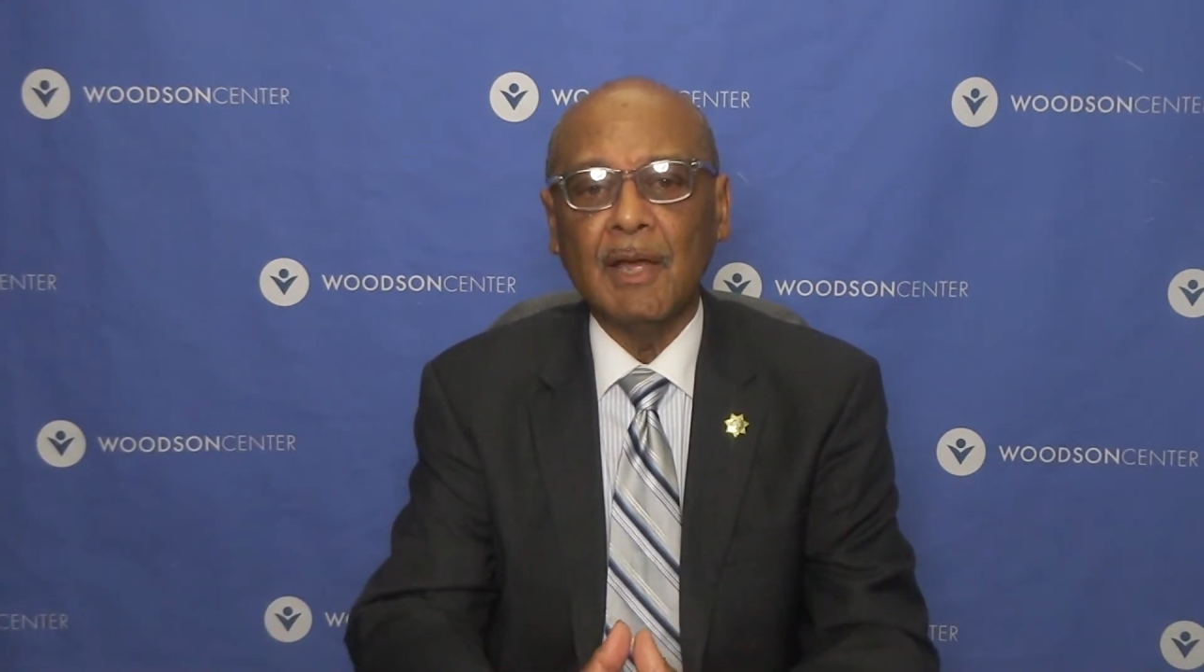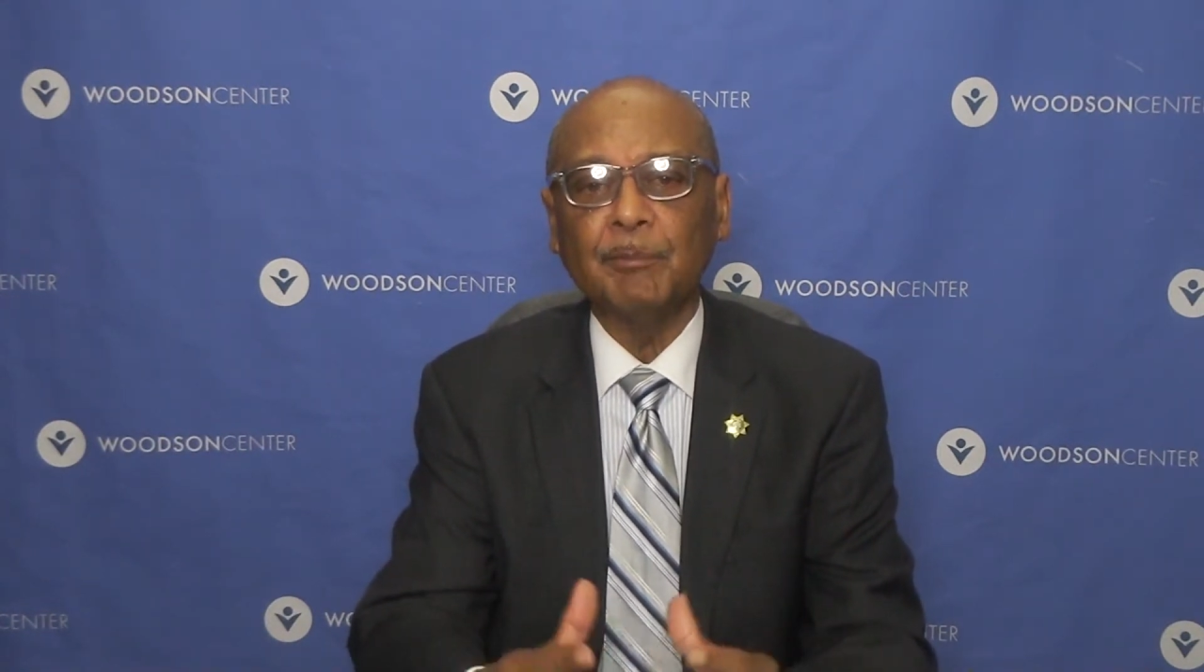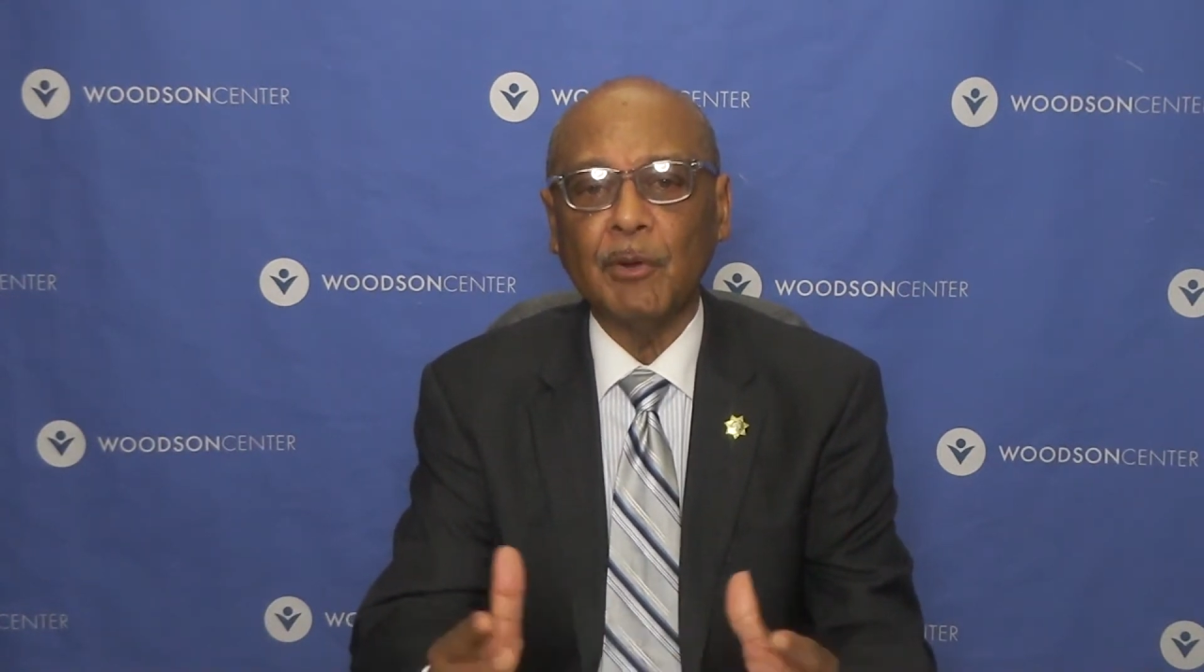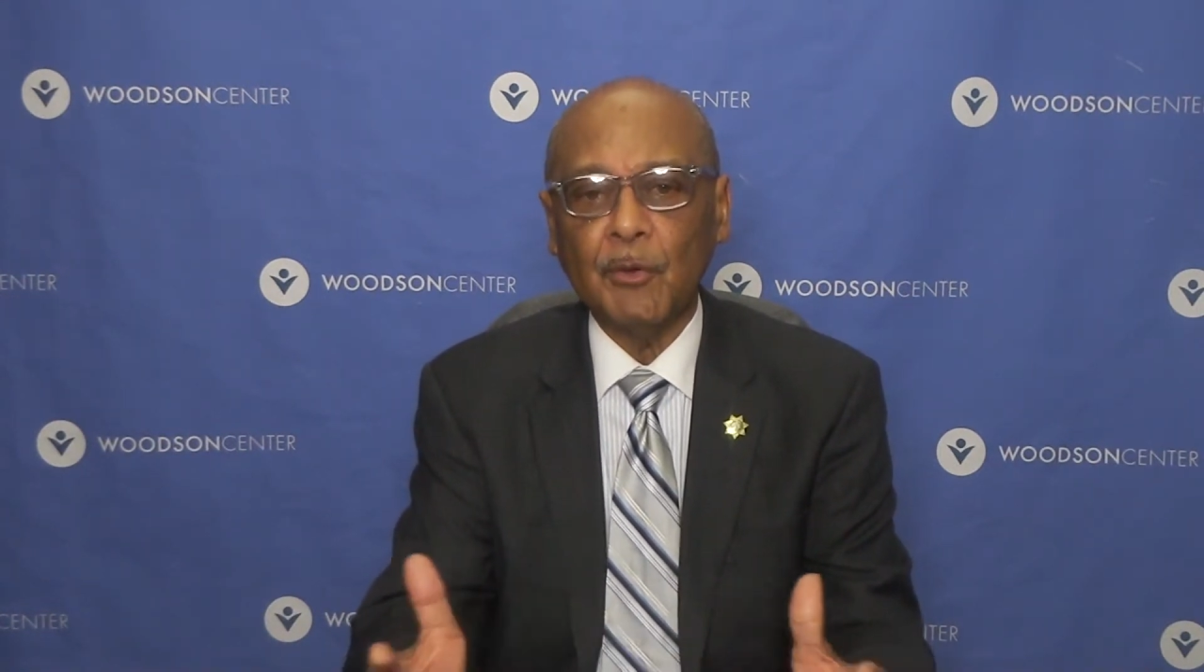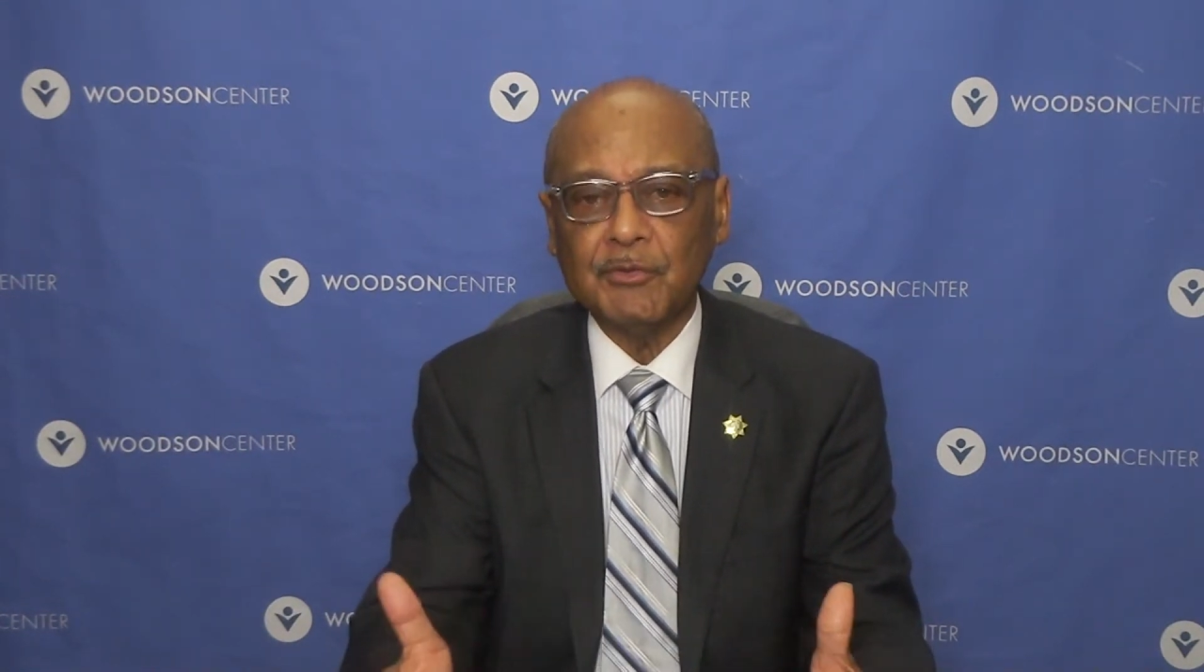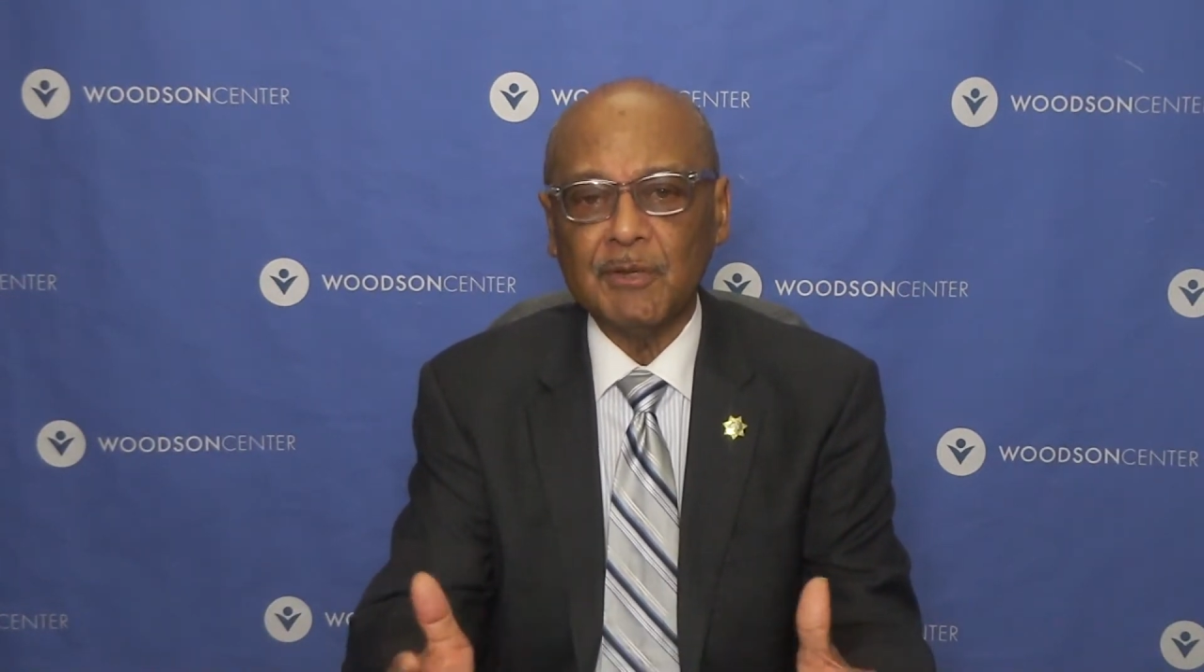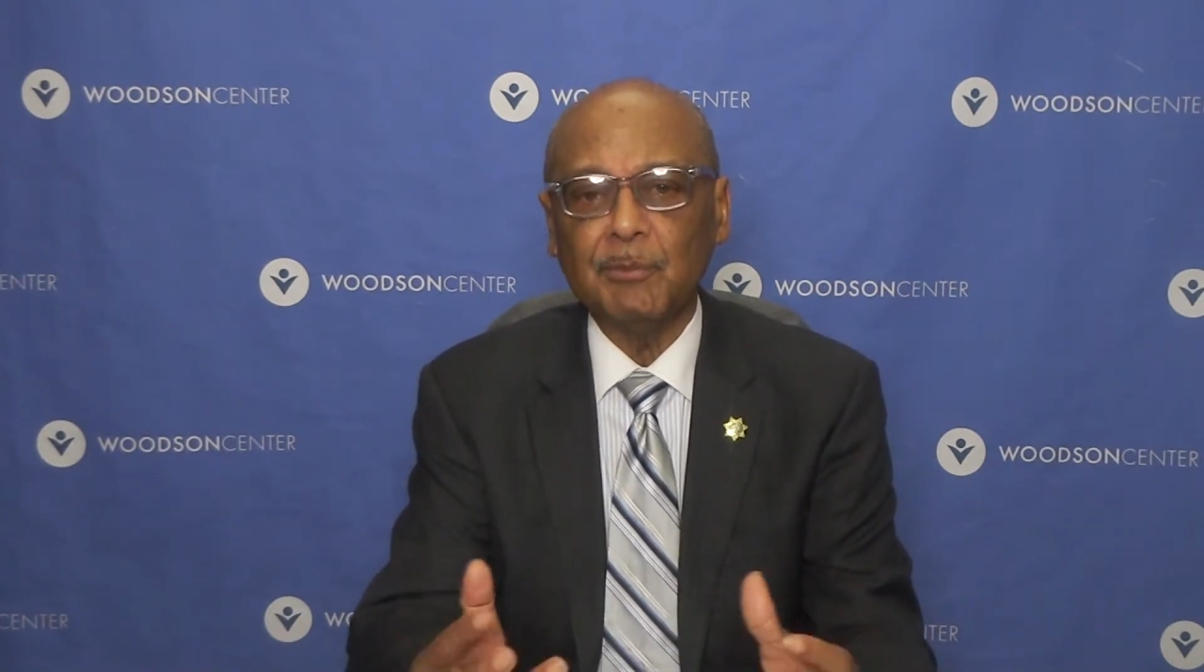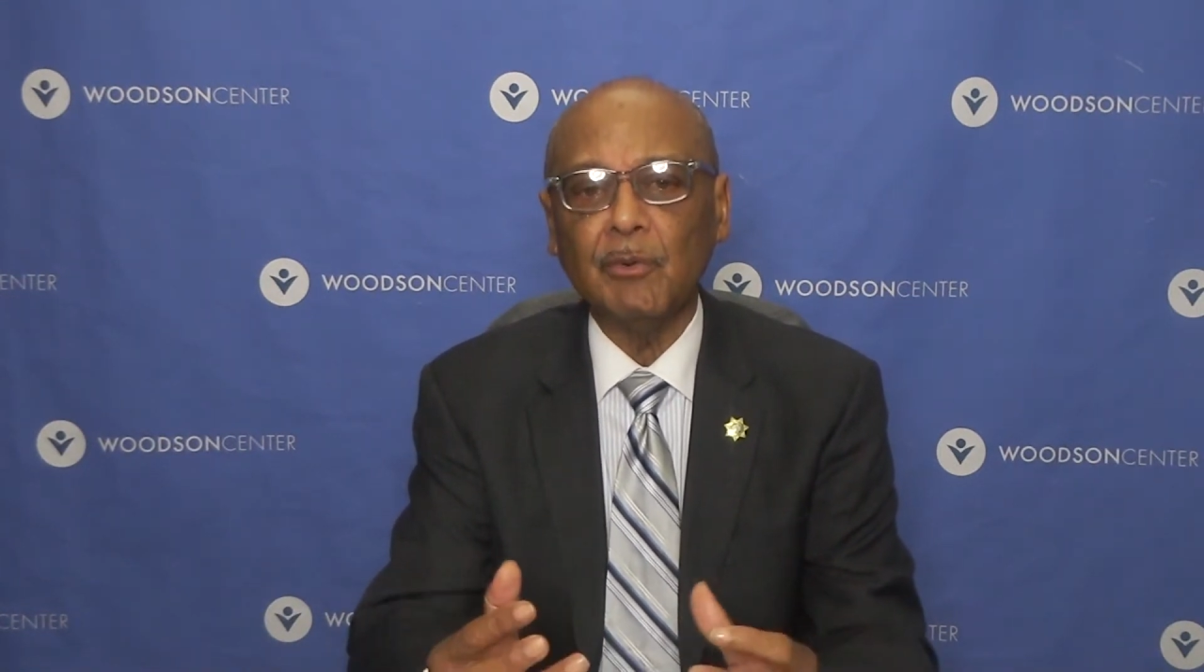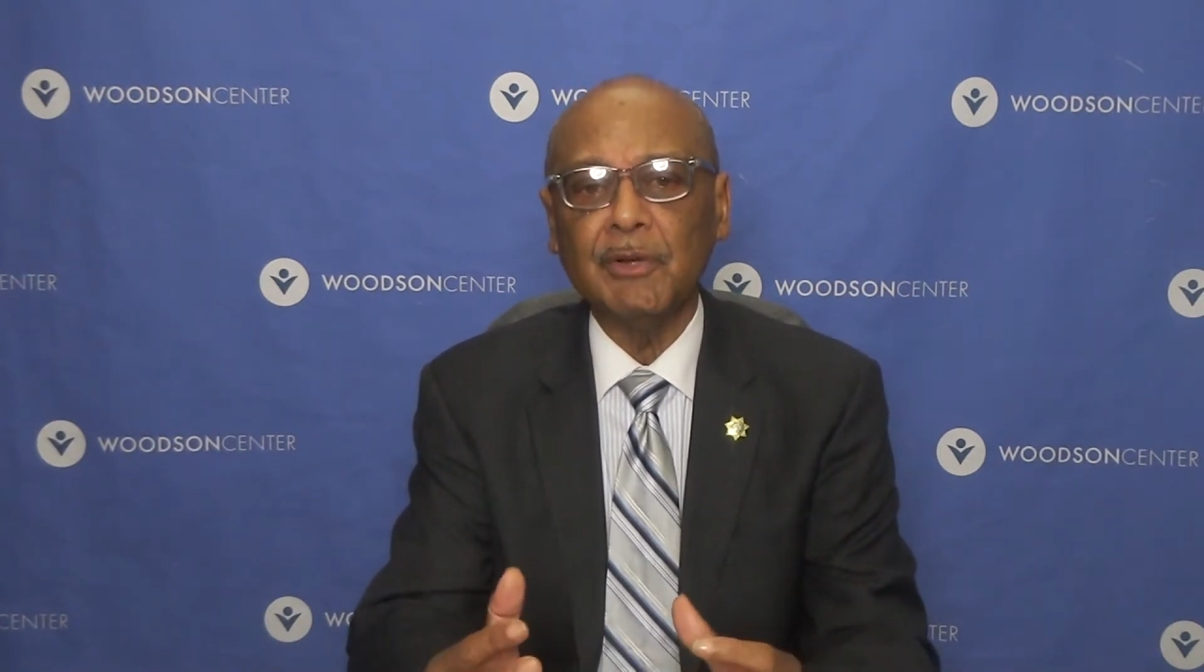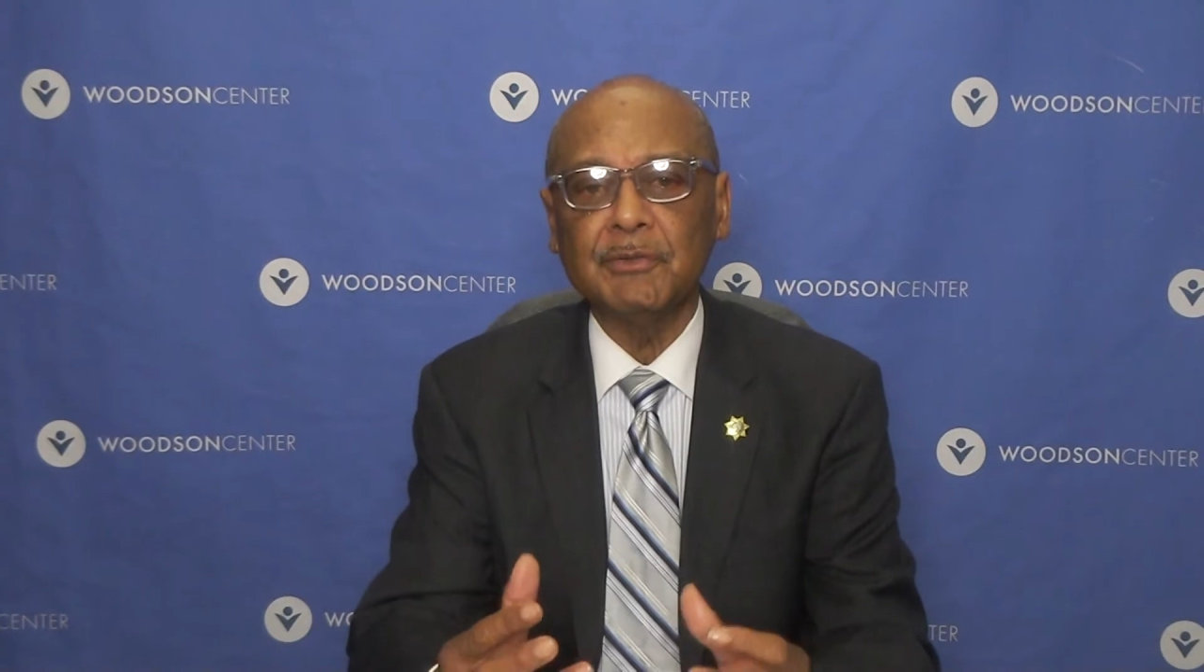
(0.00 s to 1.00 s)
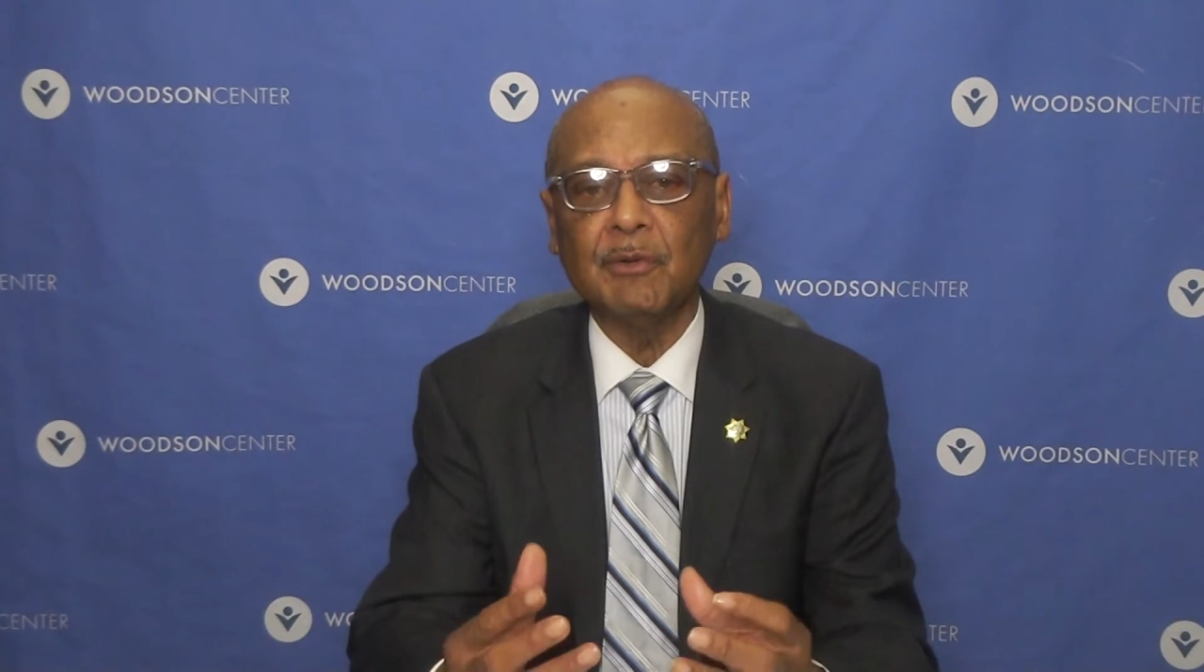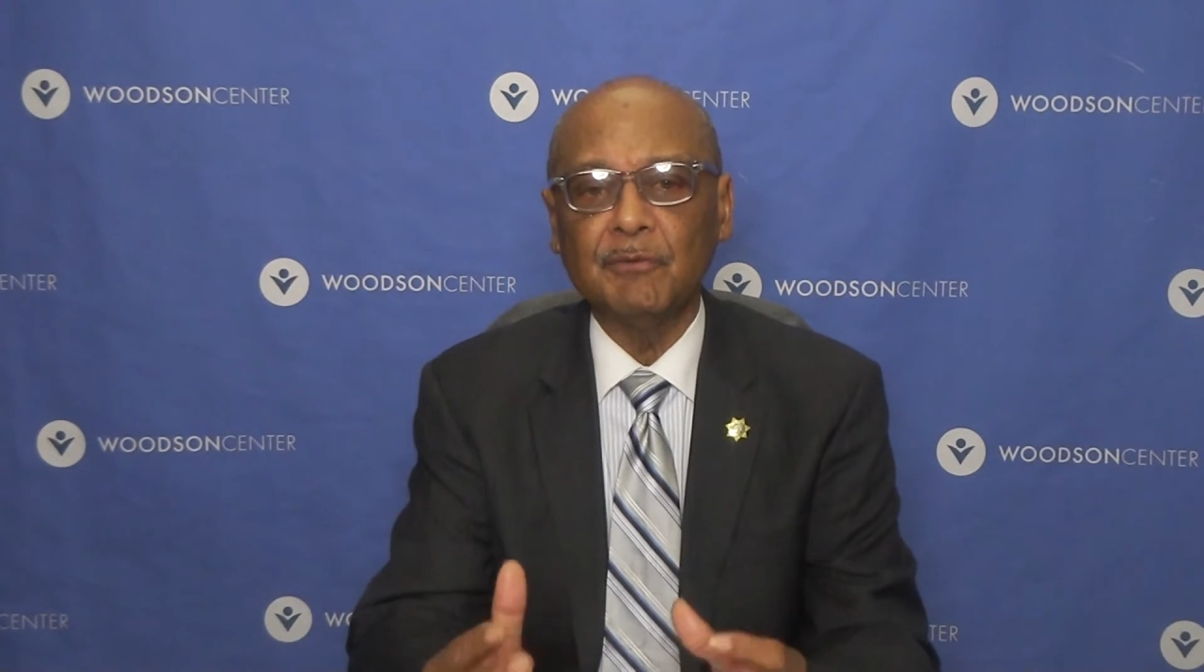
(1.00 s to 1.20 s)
opposing points